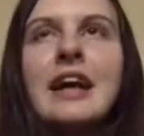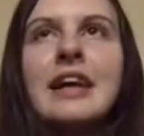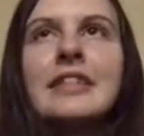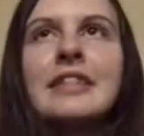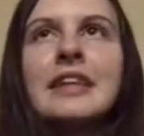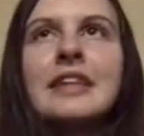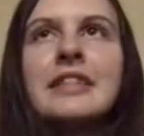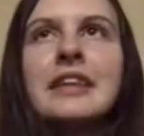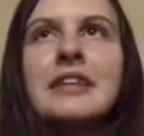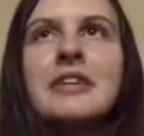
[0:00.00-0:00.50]
I
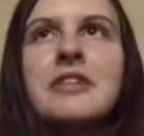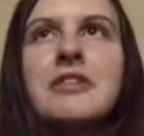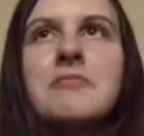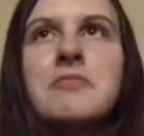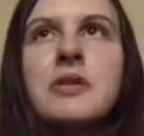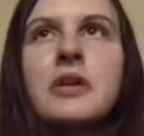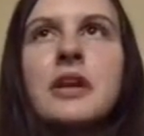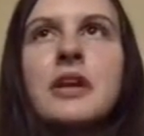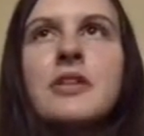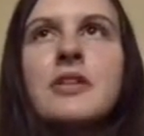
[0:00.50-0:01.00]
think they do a
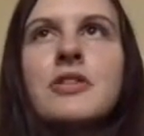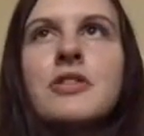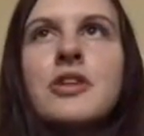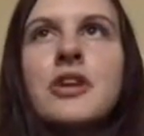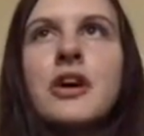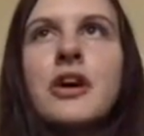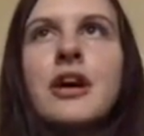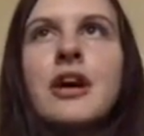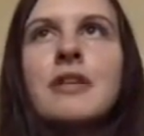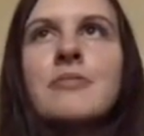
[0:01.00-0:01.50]
pretty good
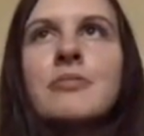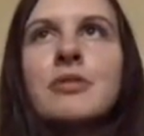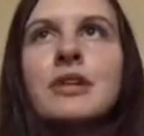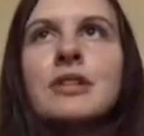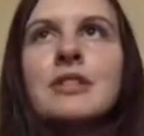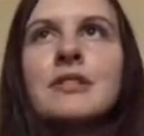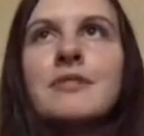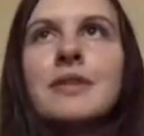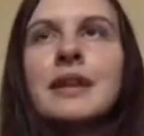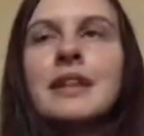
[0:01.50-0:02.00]
job
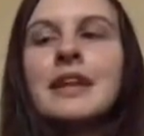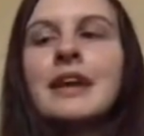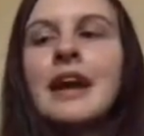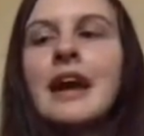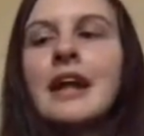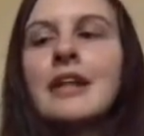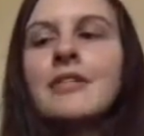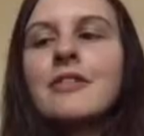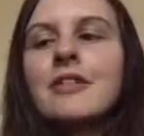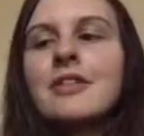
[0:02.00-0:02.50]
with the way the
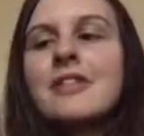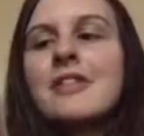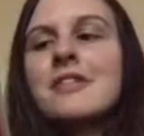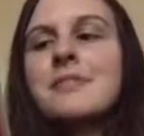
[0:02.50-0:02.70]
cat looks,